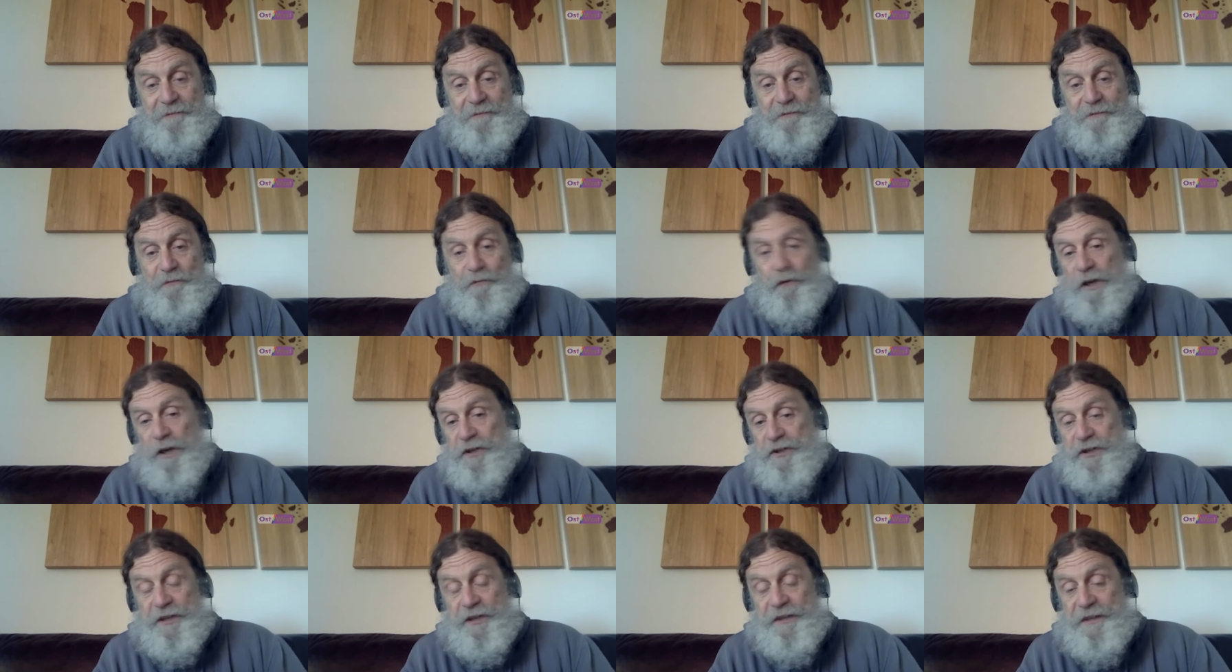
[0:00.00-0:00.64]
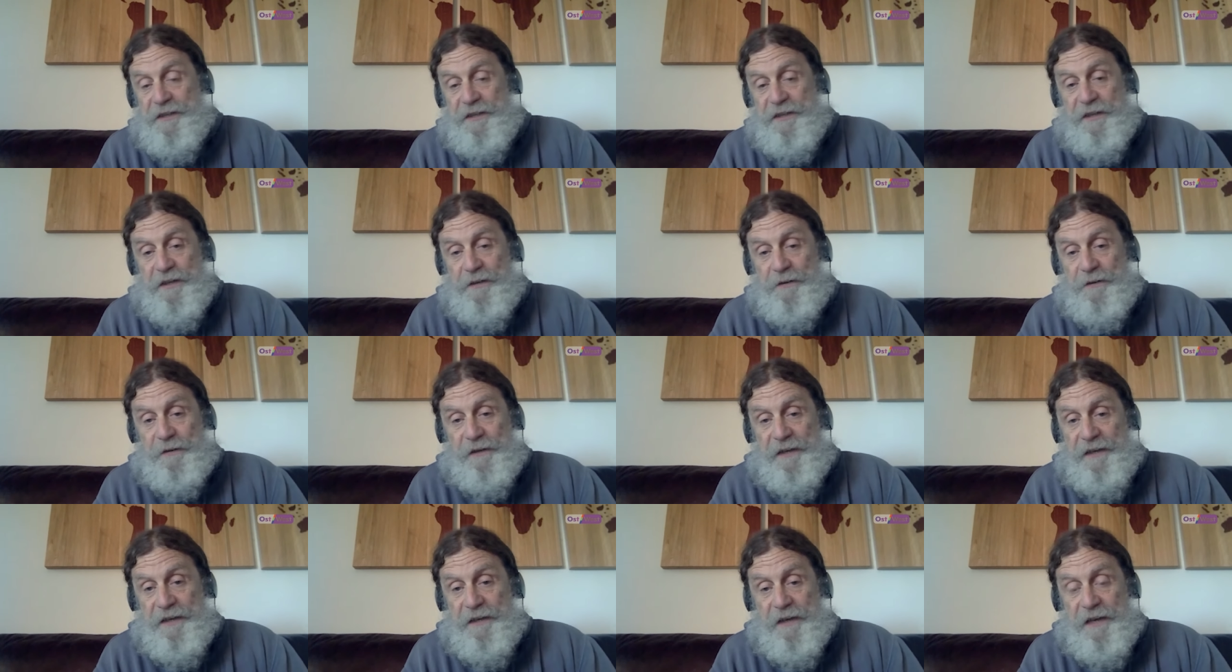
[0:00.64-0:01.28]
Russia in the
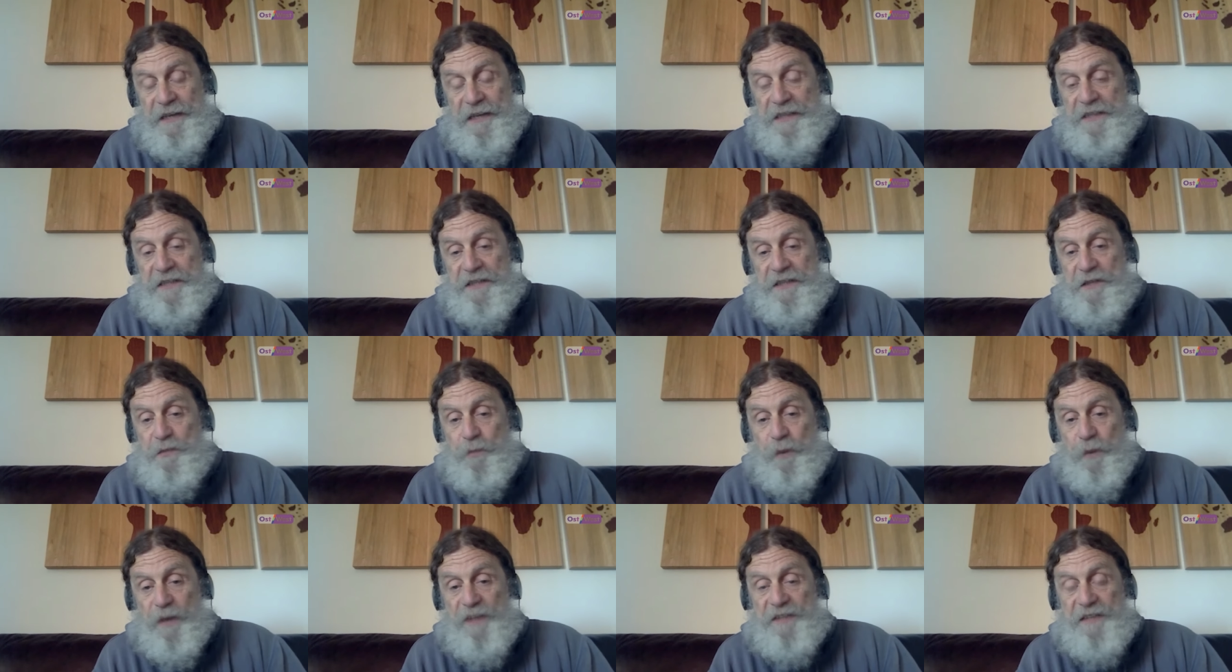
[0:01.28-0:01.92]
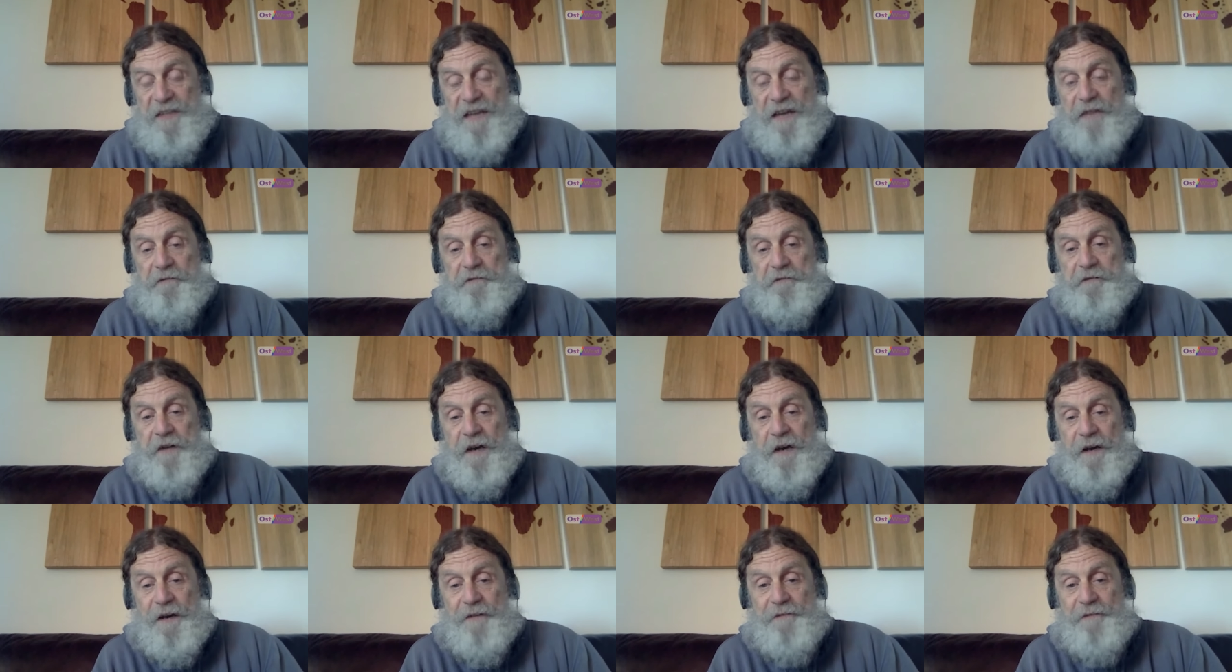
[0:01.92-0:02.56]
early 90s went down
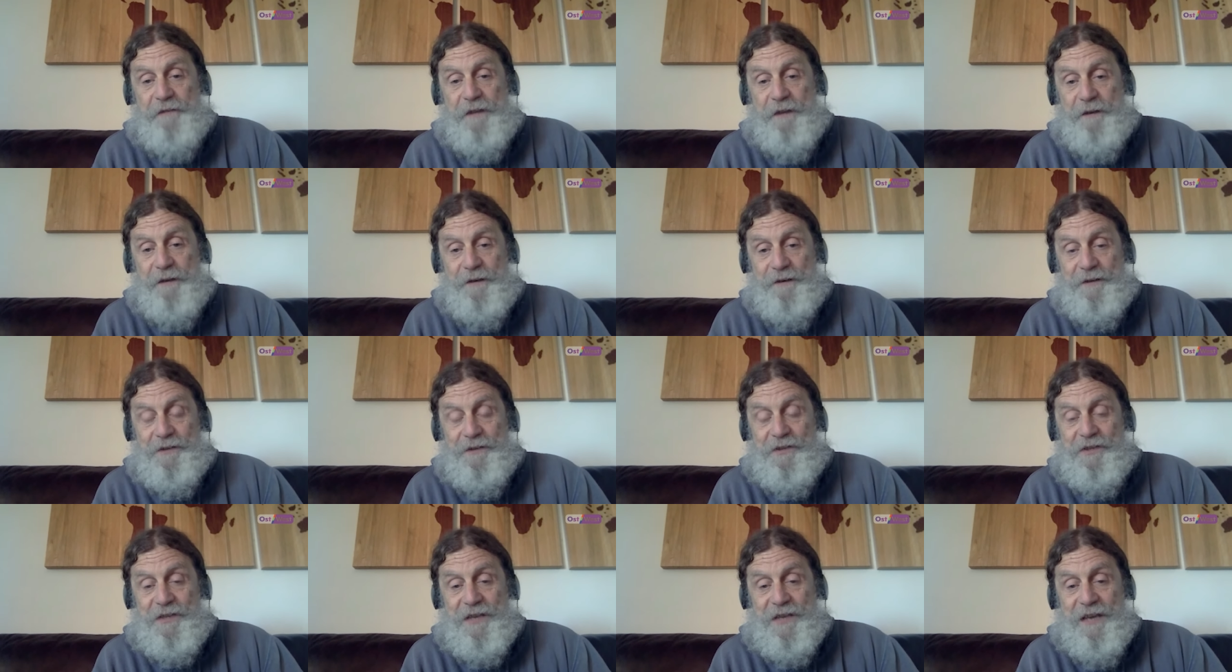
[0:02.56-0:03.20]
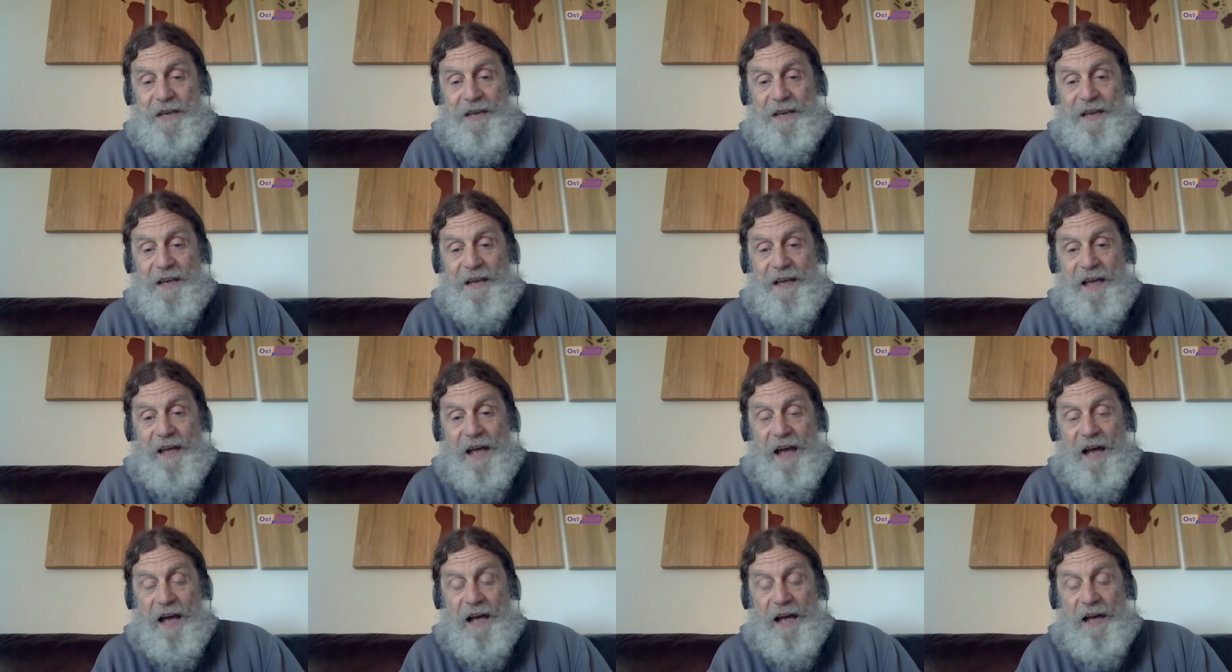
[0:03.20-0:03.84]
five years,
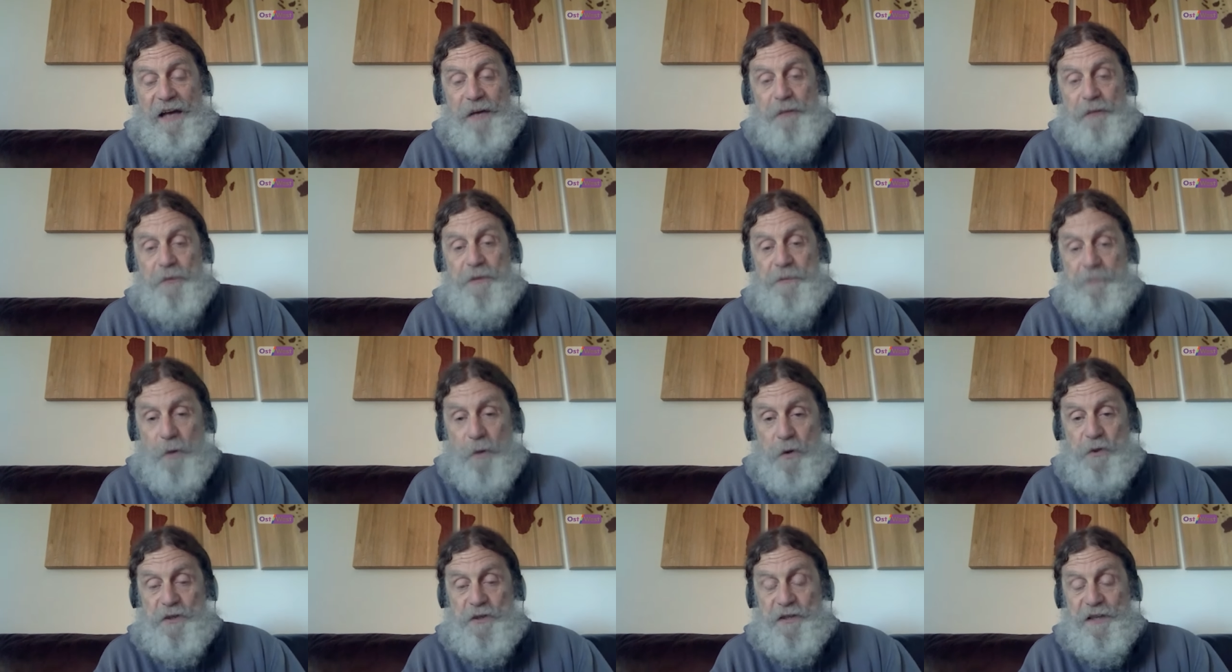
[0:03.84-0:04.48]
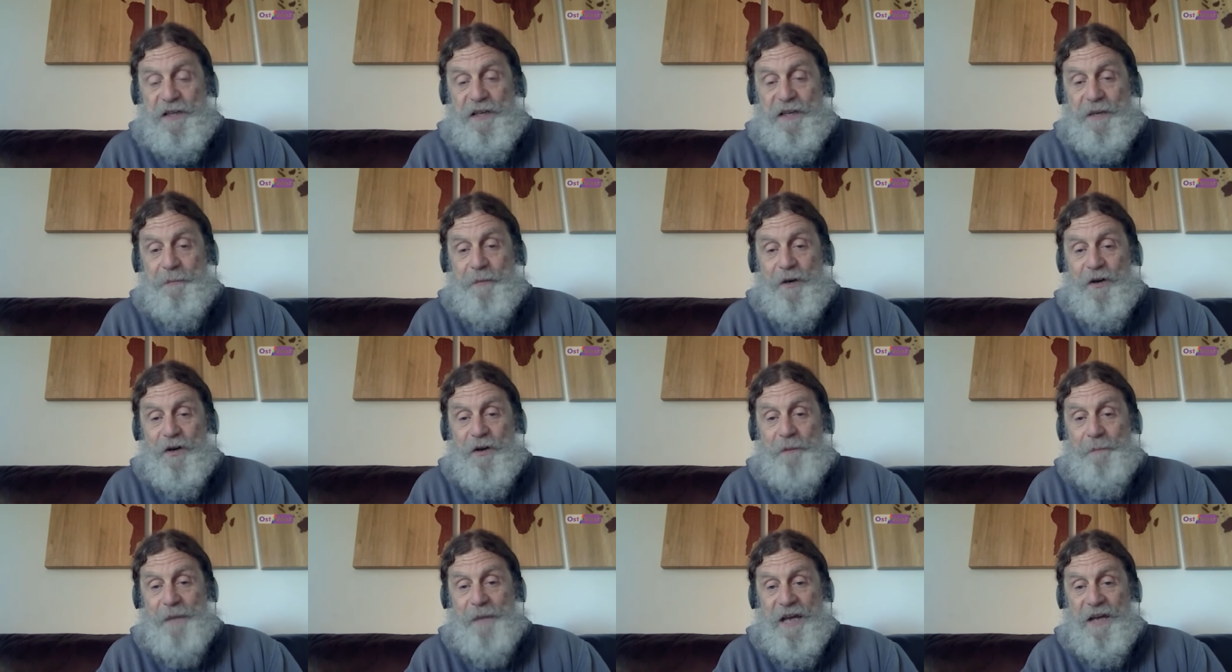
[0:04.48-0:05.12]
and it was mostly
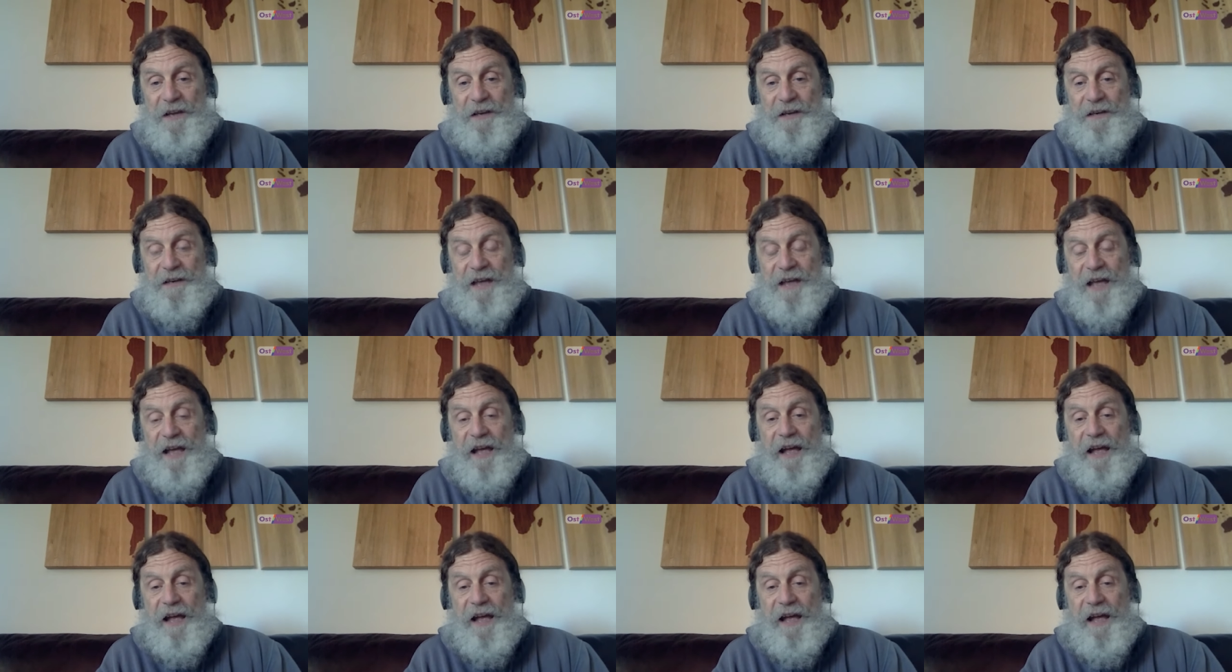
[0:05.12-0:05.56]
among men.